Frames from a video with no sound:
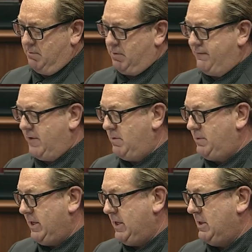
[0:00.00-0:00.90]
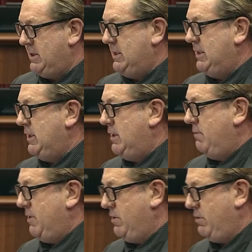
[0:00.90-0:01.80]
Preferably,
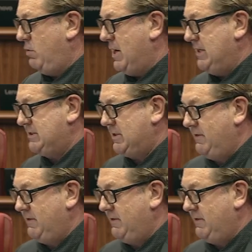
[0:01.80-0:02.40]
but not always,